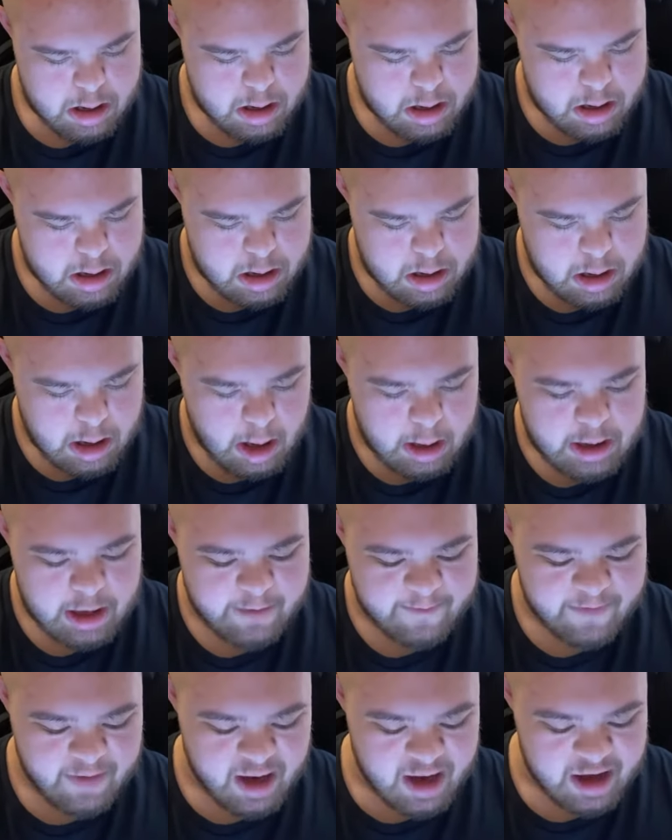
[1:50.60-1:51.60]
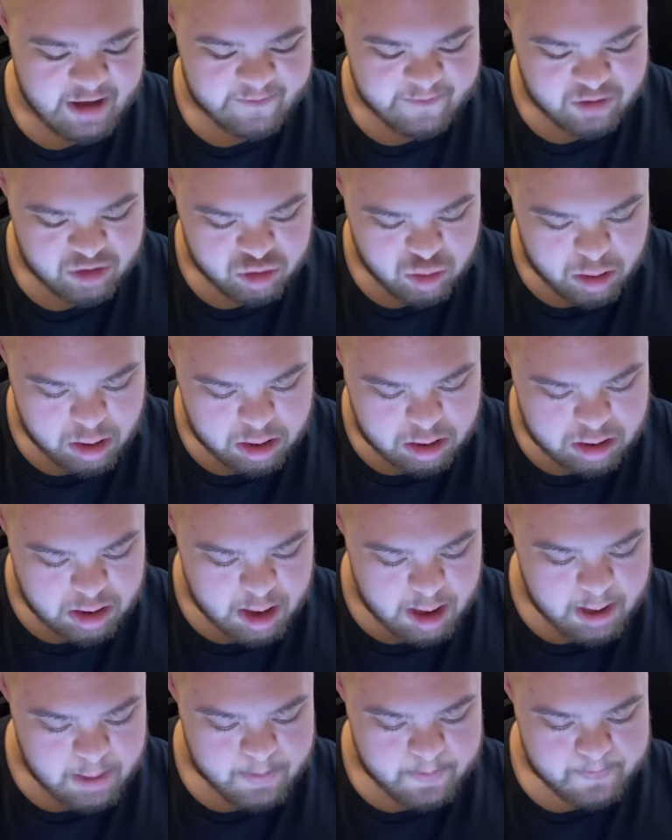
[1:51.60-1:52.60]
95 for
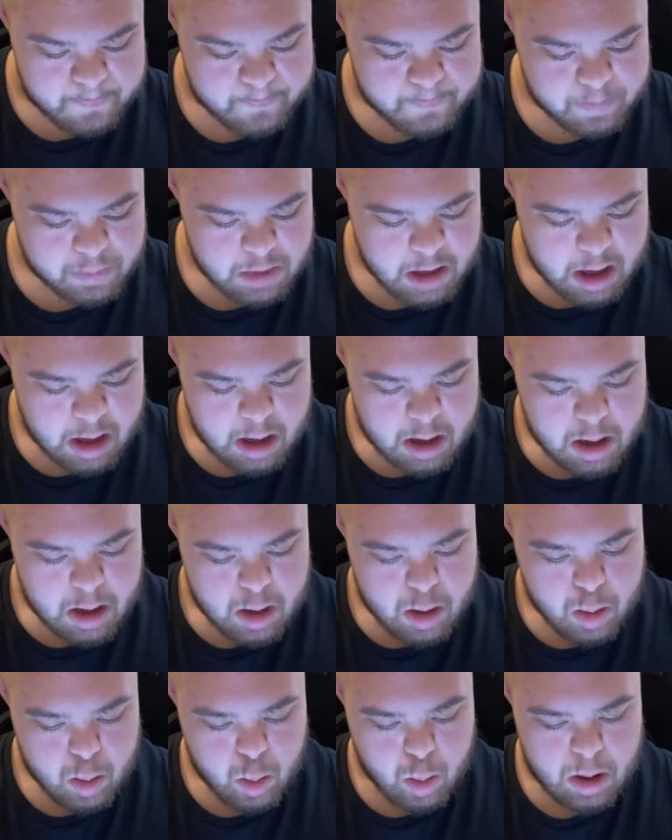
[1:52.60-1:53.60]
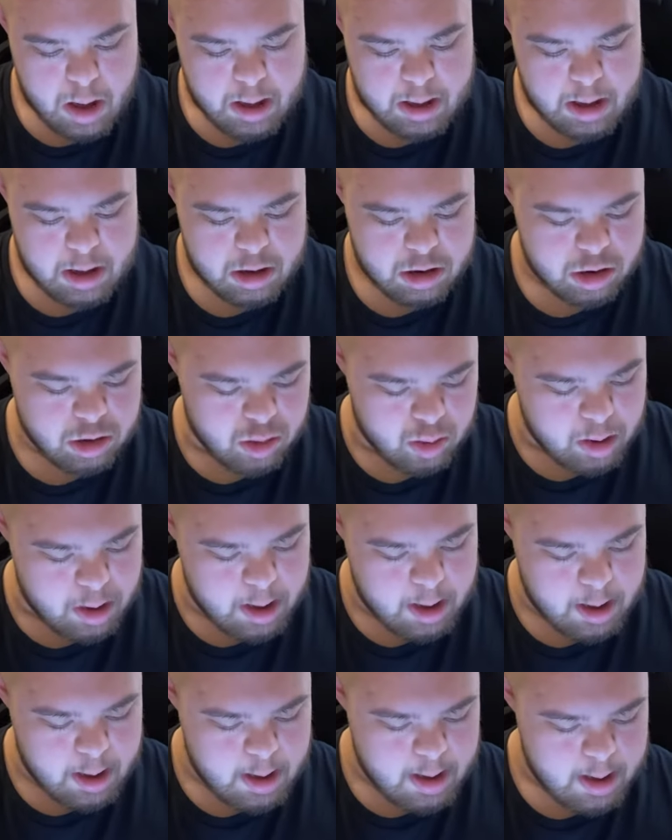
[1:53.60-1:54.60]
say rainy
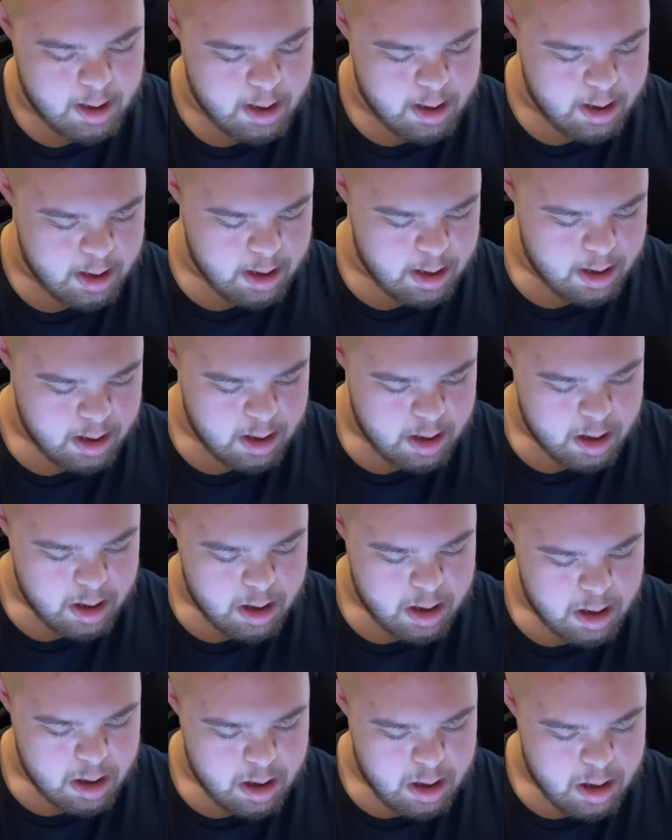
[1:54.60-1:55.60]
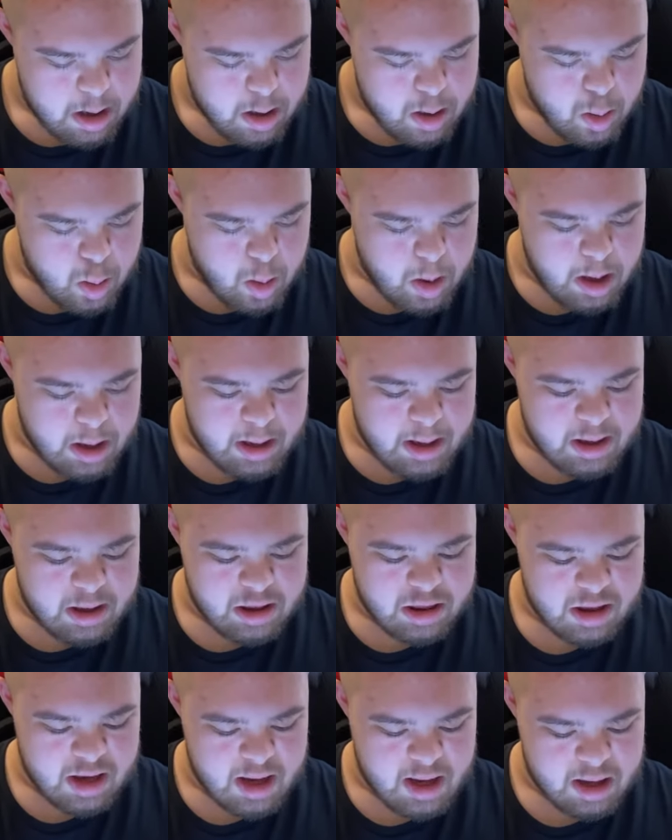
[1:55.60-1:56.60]
streak rainy
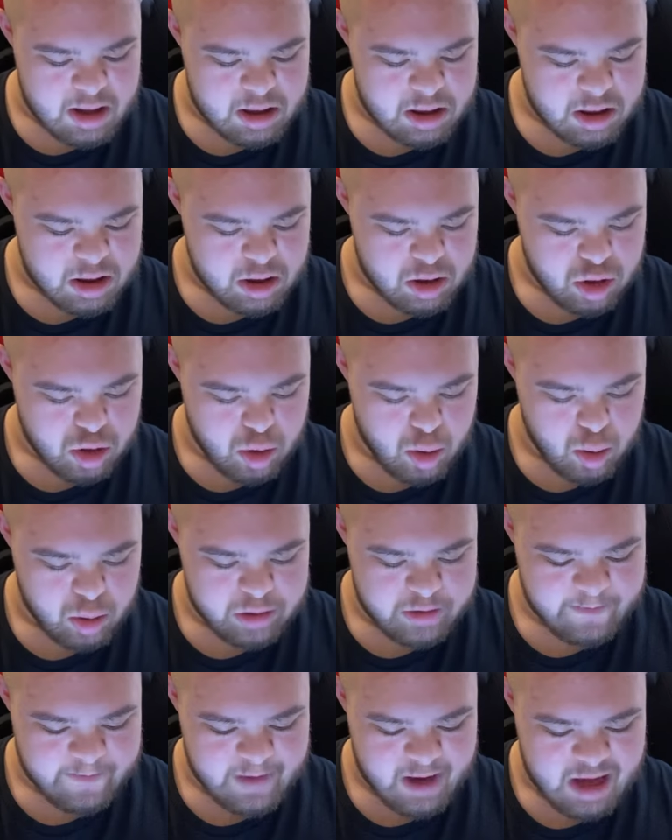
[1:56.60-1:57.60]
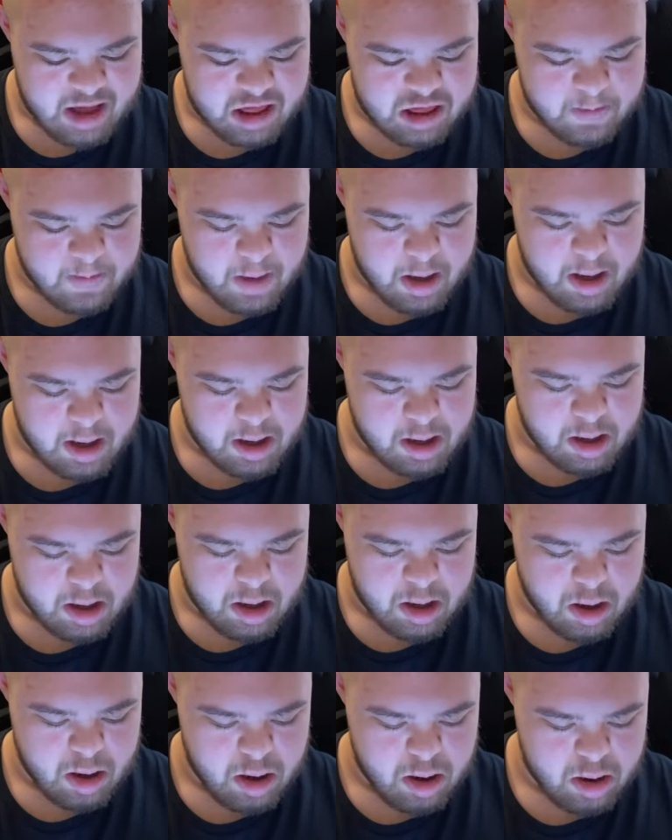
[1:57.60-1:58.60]
6 soul spice by
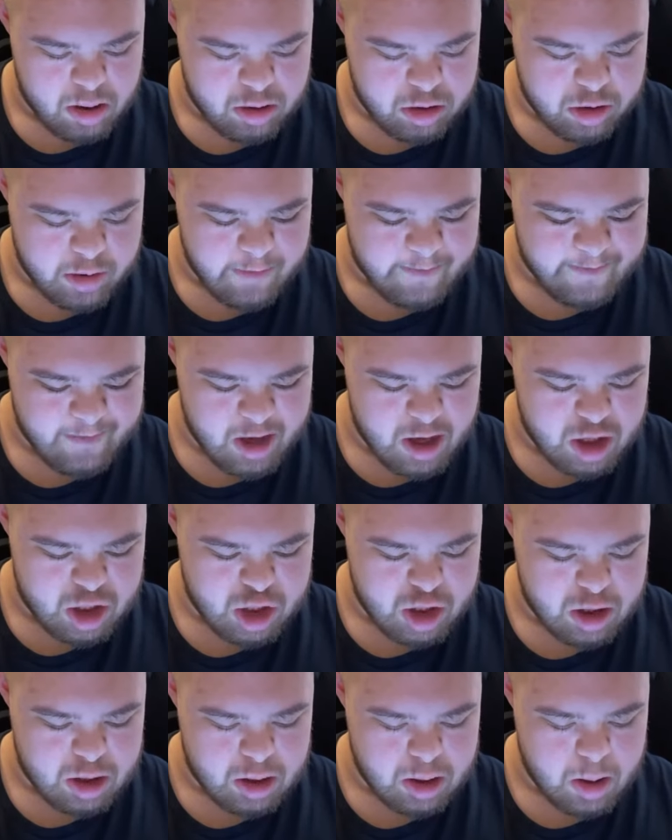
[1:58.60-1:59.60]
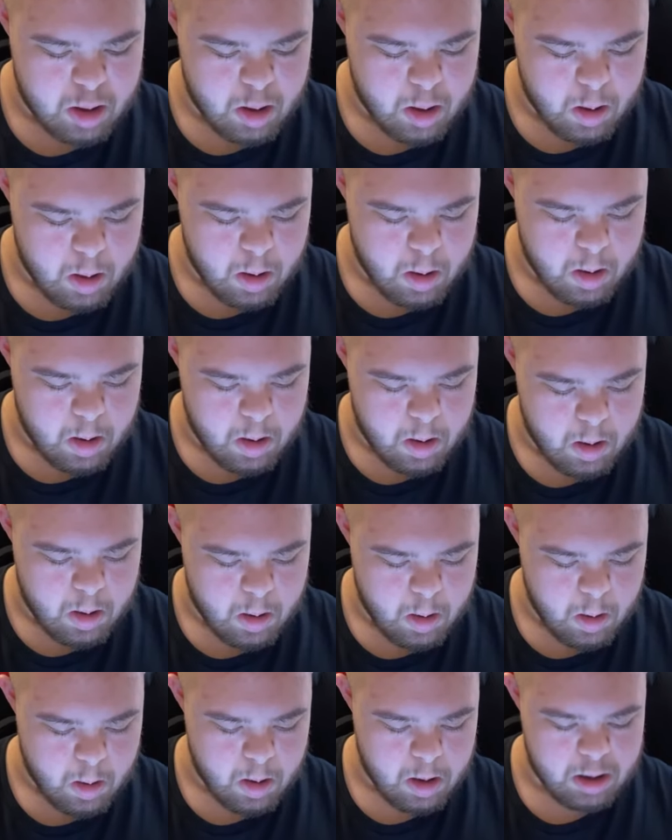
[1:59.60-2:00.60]
Earth submission
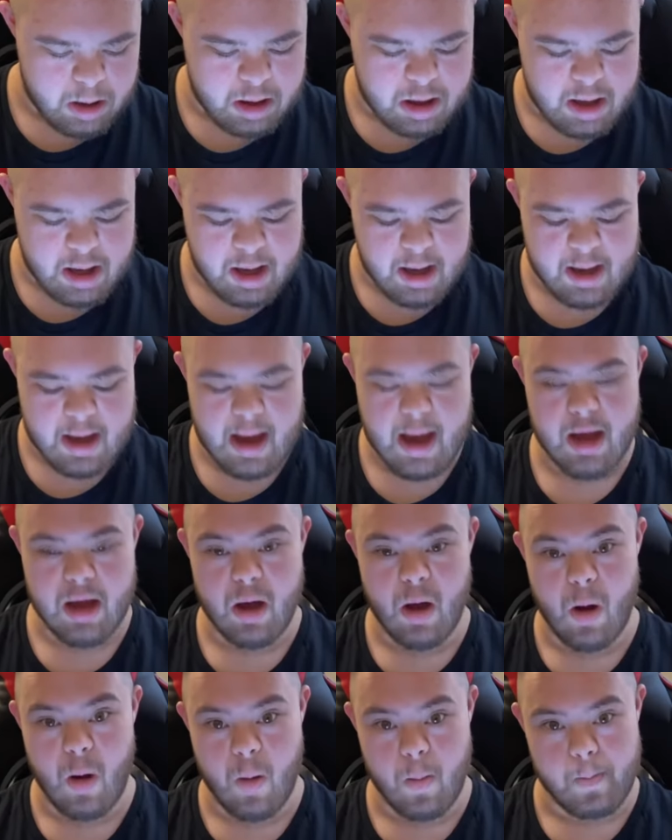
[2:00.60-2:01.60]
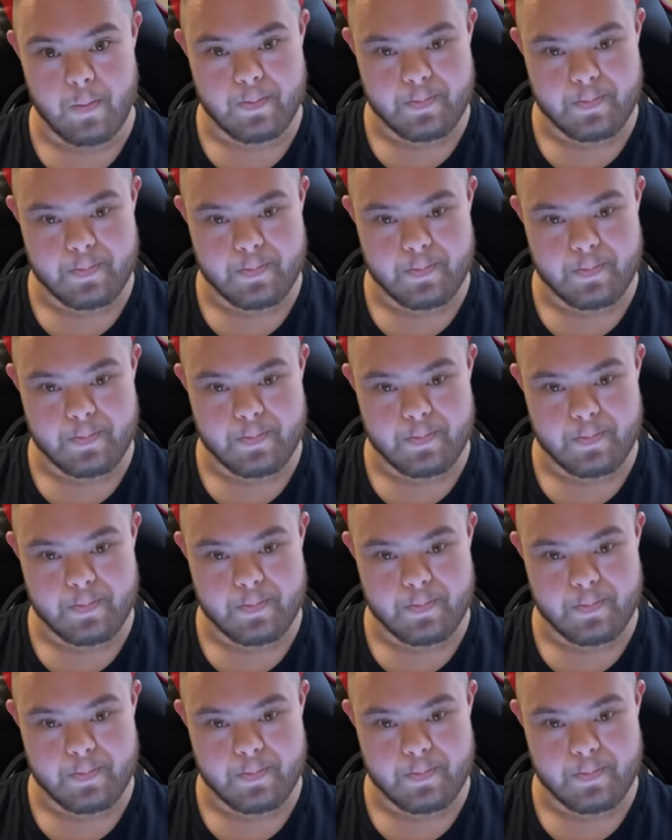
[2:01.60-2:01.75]
or TKO.